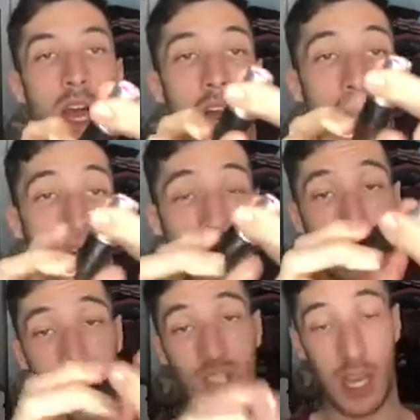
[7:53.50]

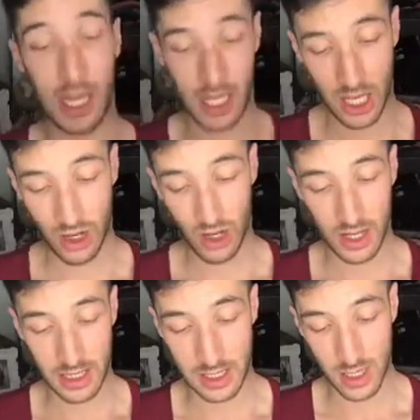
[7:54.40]
um, shade here
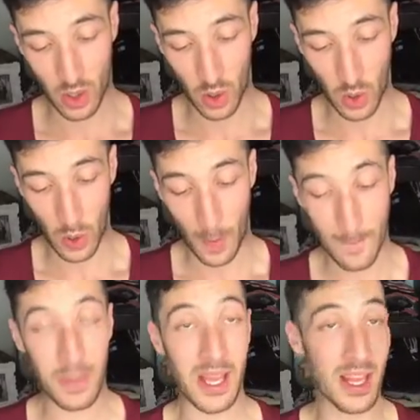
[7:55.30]
is
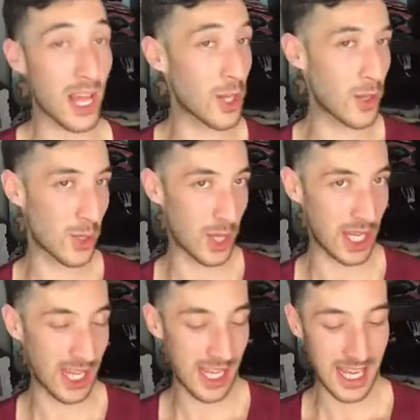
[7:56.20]
called Pink You
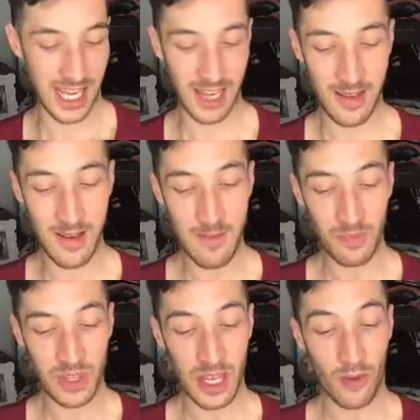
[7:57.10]
Think.
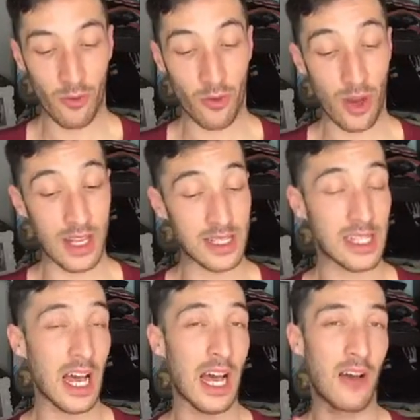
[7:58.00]

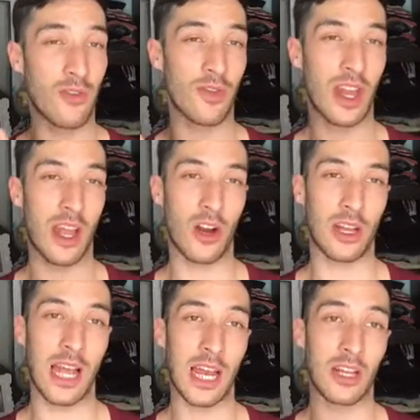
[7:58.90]
It's uh, from their
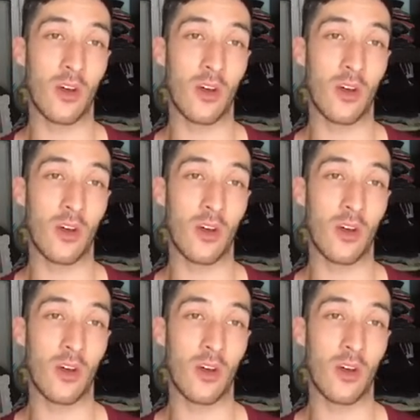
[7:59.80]
line